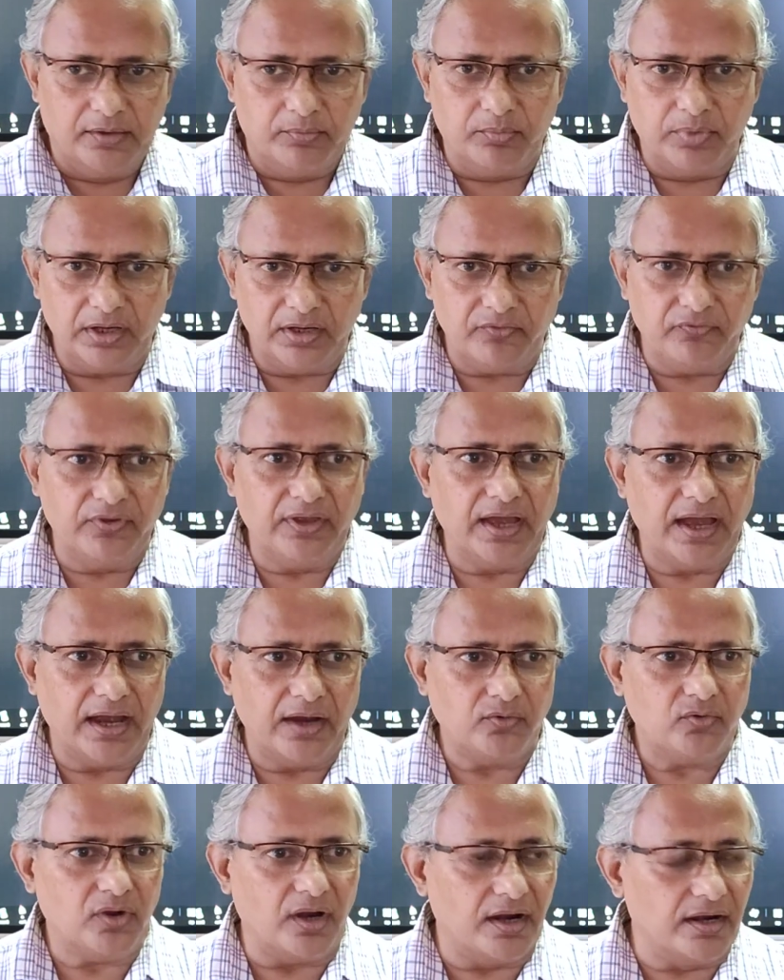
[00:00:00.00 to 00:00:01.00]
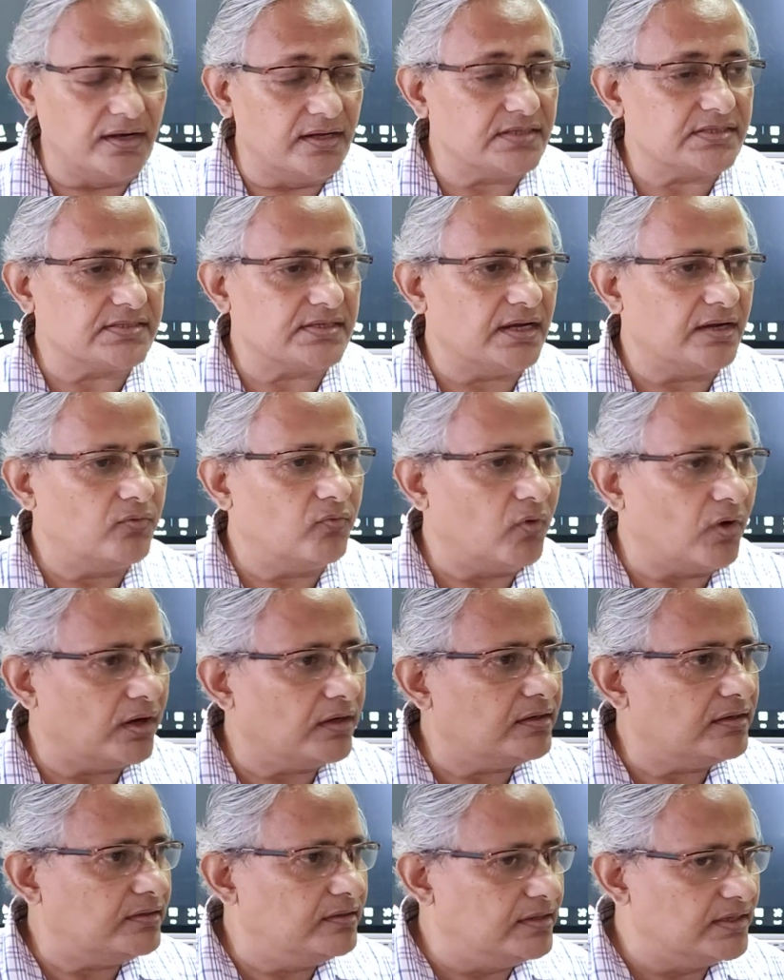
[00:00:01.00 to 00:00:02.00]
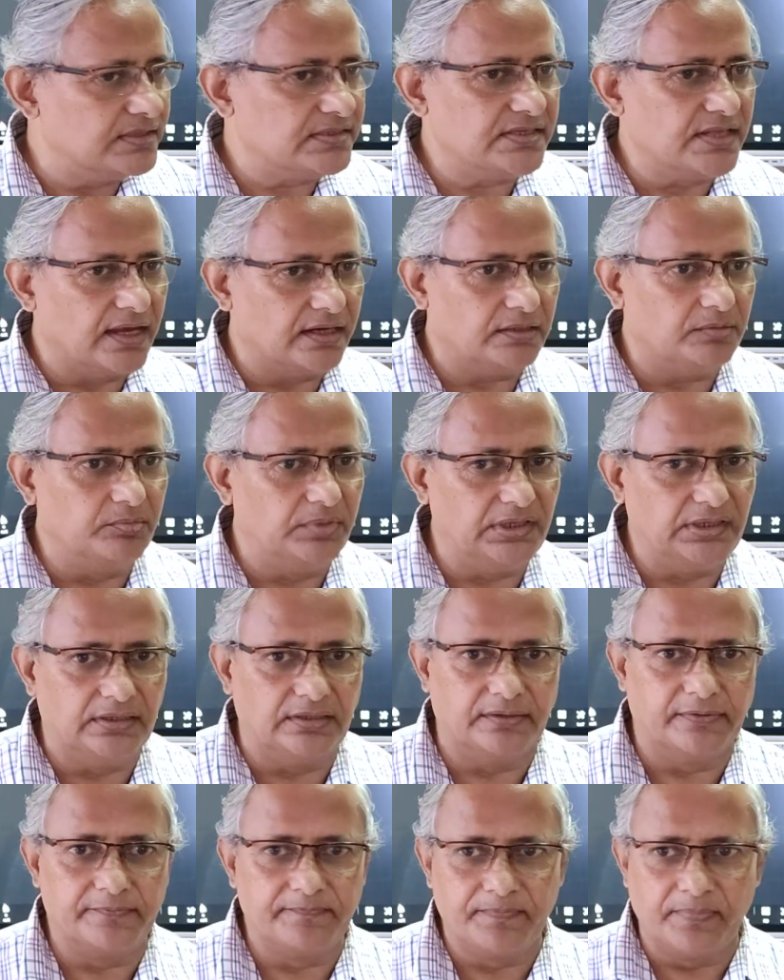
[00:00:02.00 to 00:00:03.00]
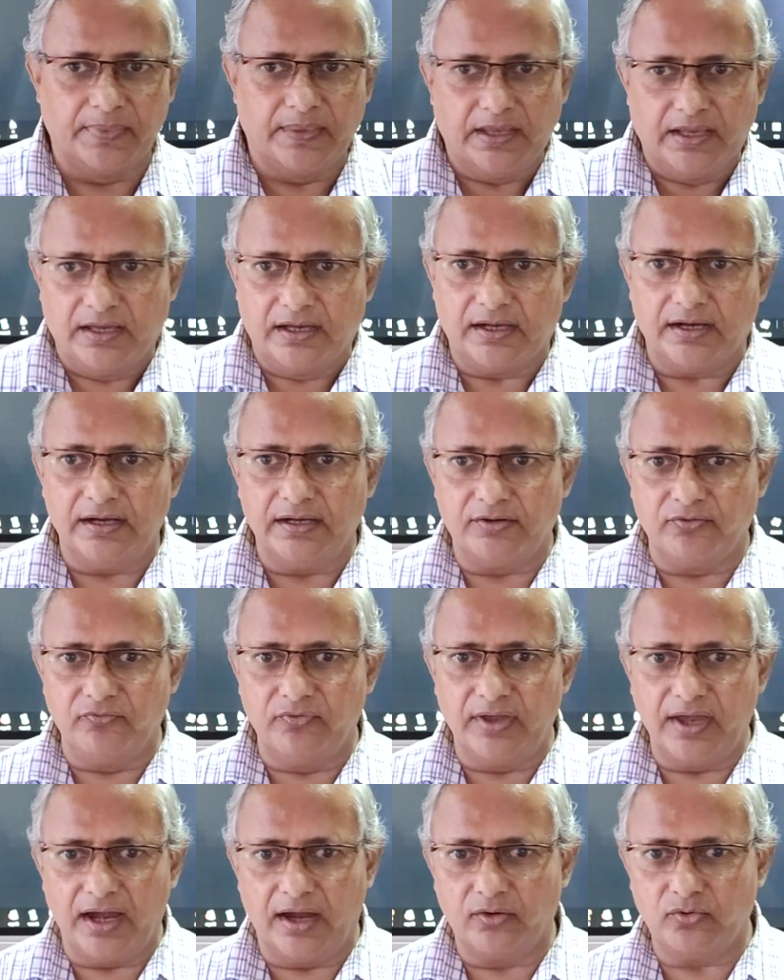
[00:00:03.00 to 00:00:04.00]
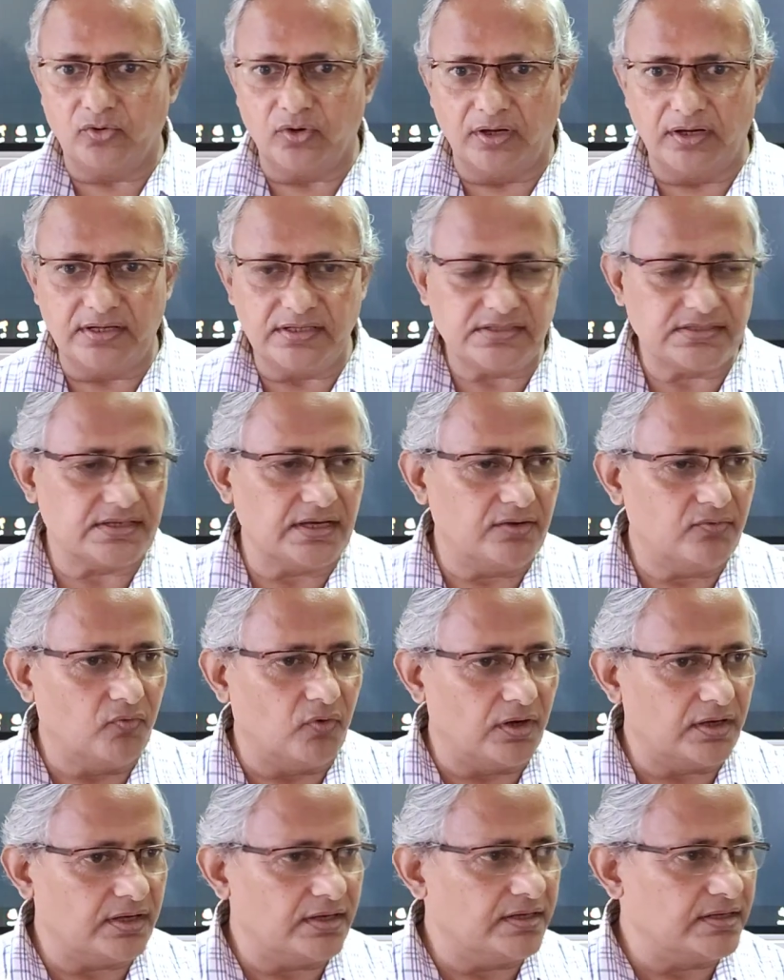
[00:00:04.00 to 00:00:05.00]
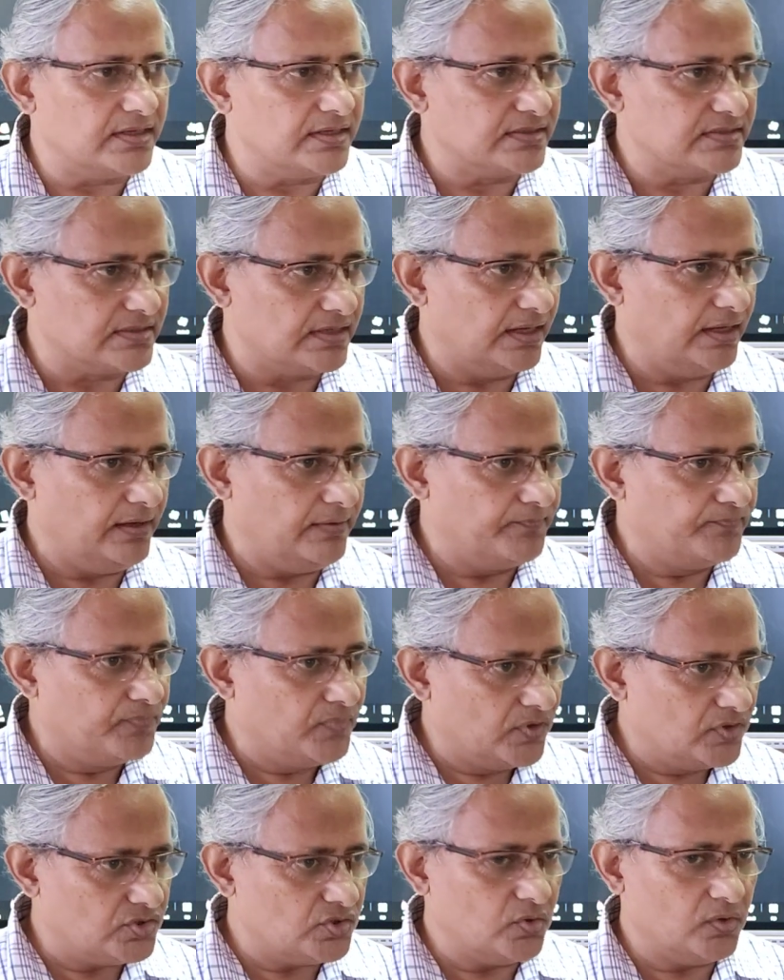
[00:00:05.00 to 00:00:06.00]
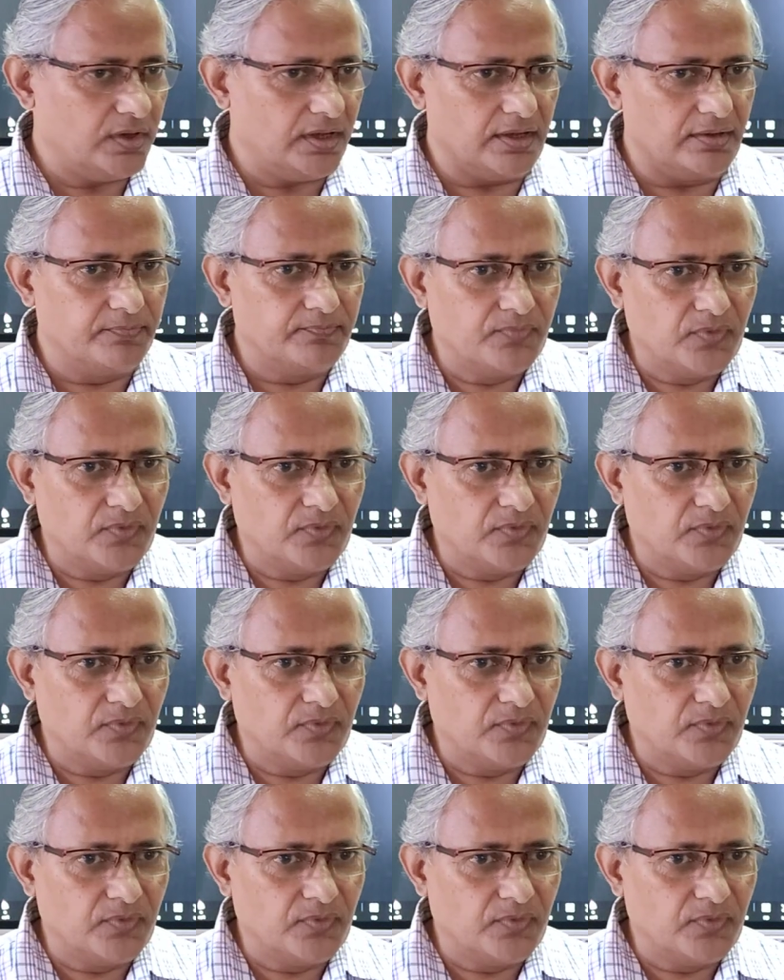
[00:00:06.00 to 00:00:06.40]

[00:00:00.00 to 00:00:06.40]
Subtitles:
But we have to understand what does that mean, right? We have to understand what it is, right? So okay.